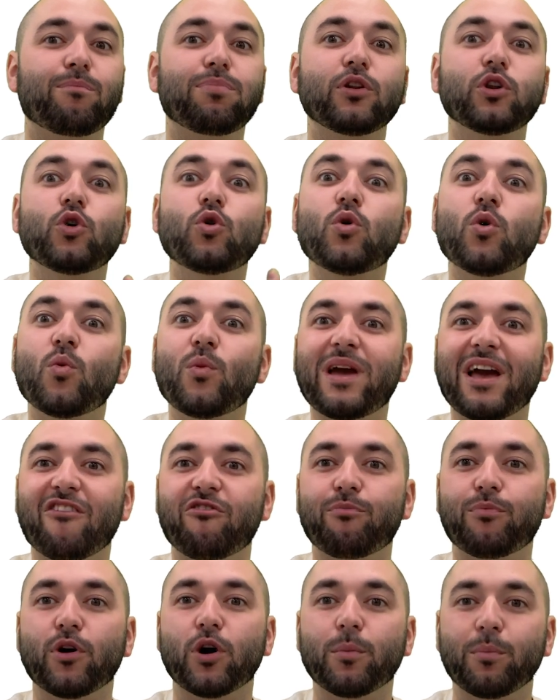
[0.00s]
blue and we have
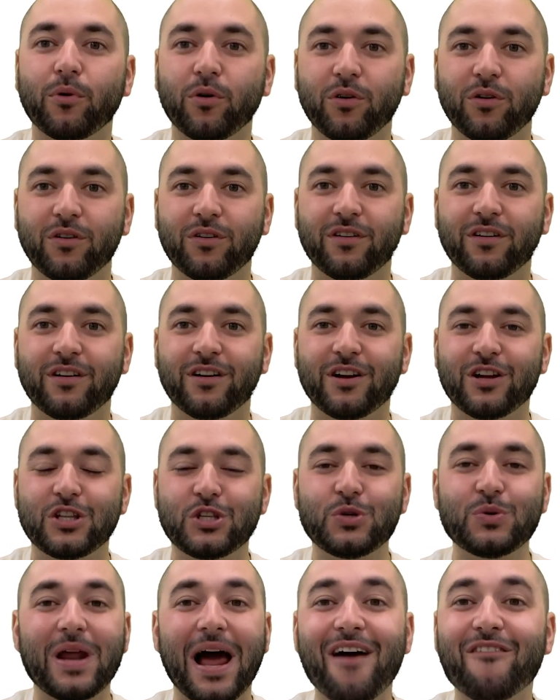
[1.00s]
purple.
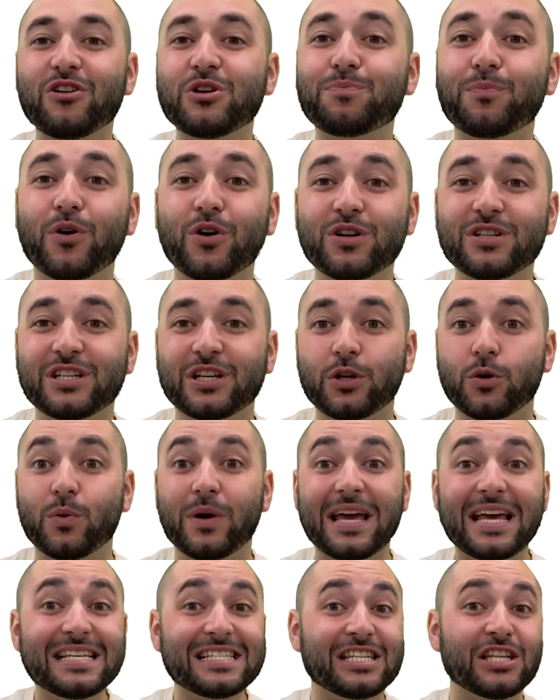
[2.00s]
To an average person who
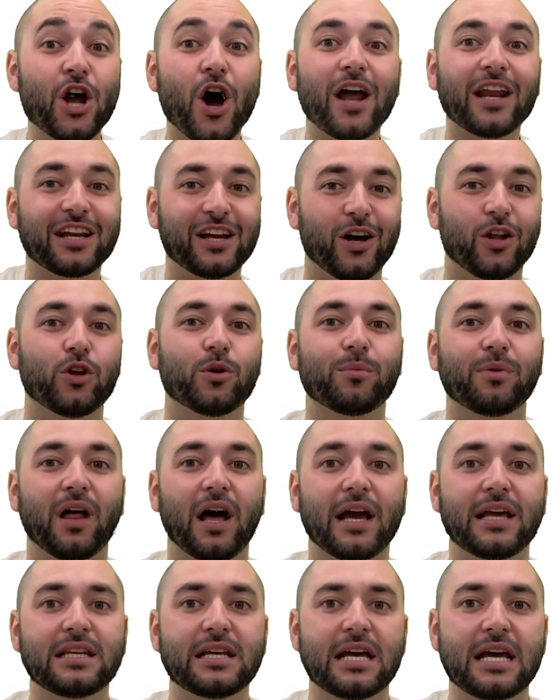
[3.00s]
is not
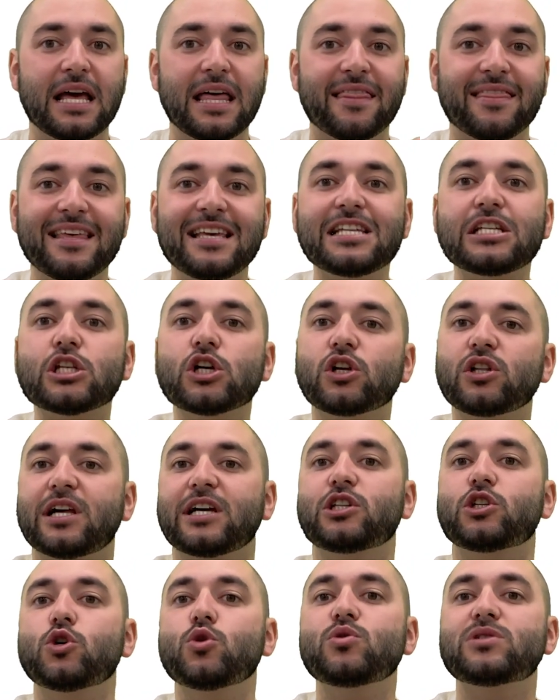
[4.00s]
colorblind, these look like
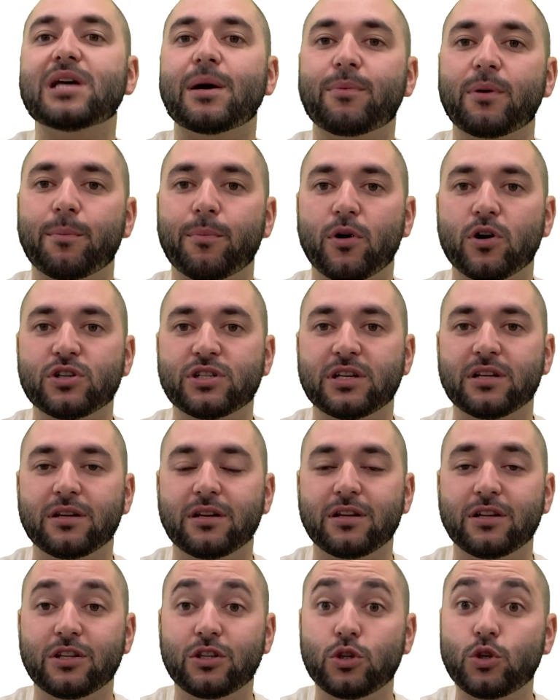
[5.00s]
two separate
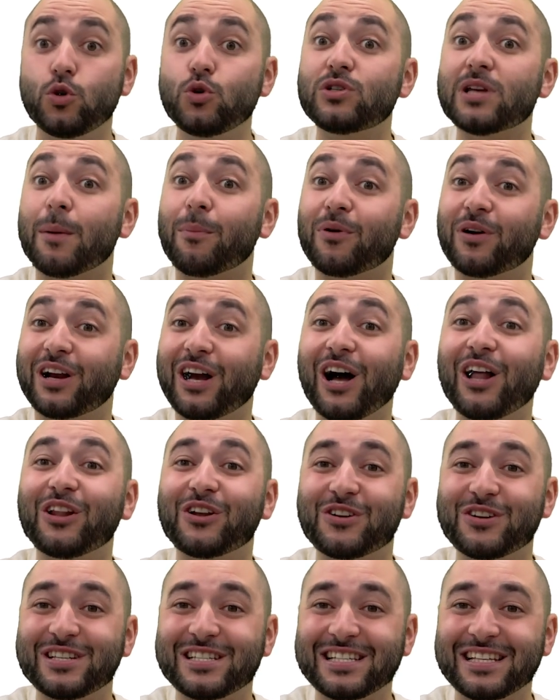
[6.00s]

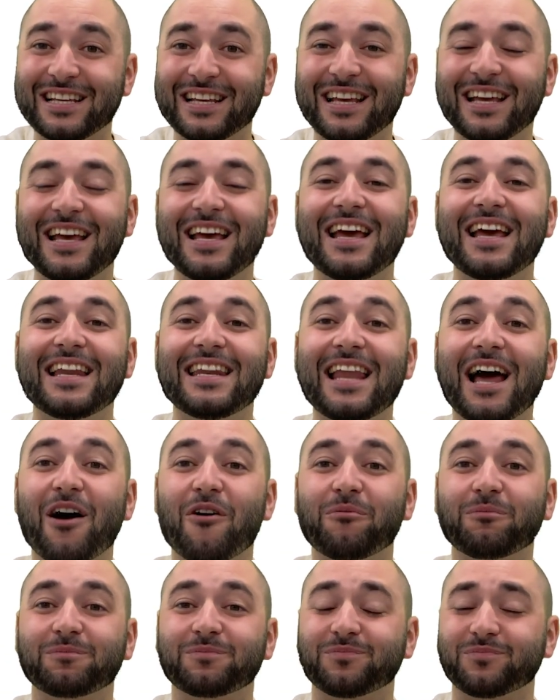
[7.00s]
colors. Now,
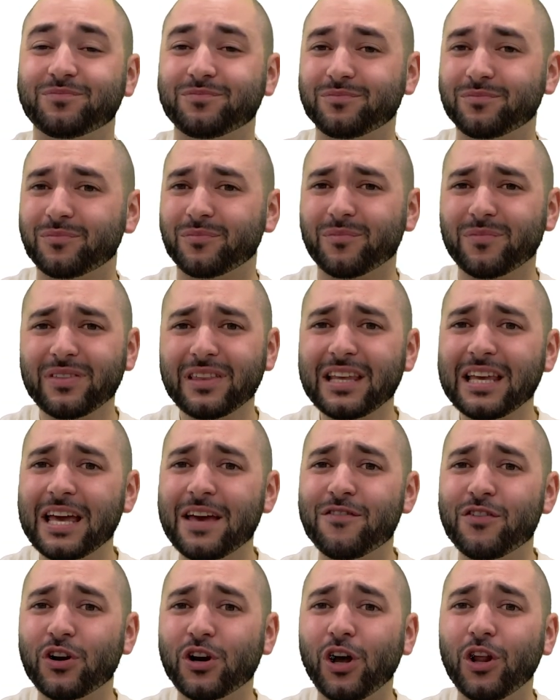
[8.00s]

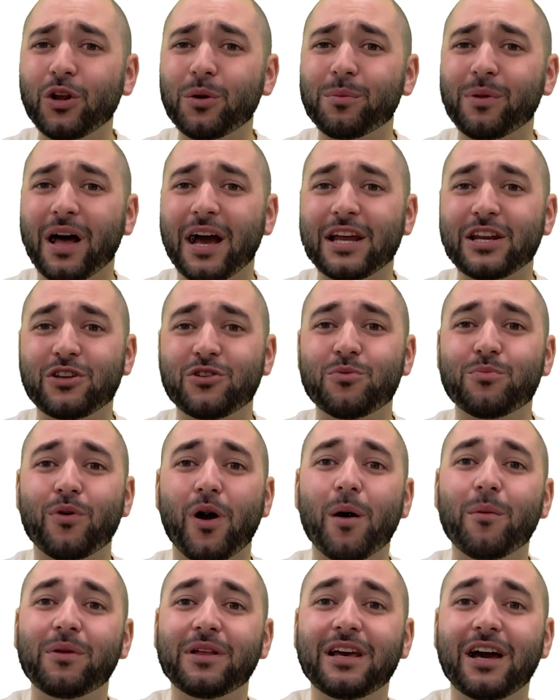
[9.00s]
if you're colorblind, you
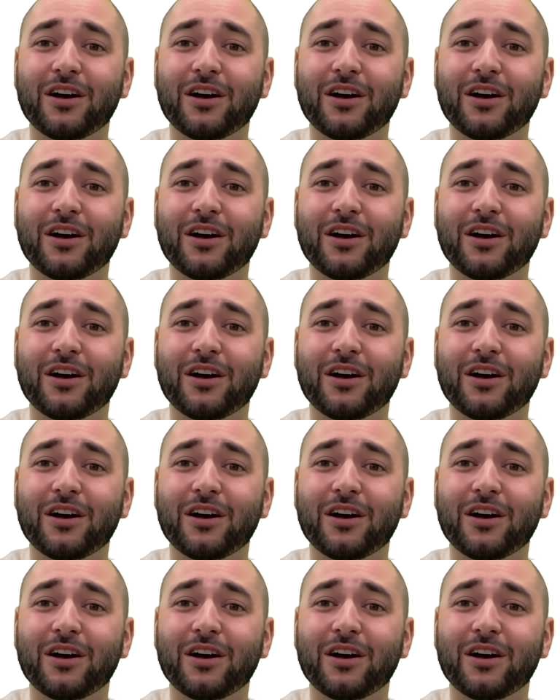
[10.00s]
probably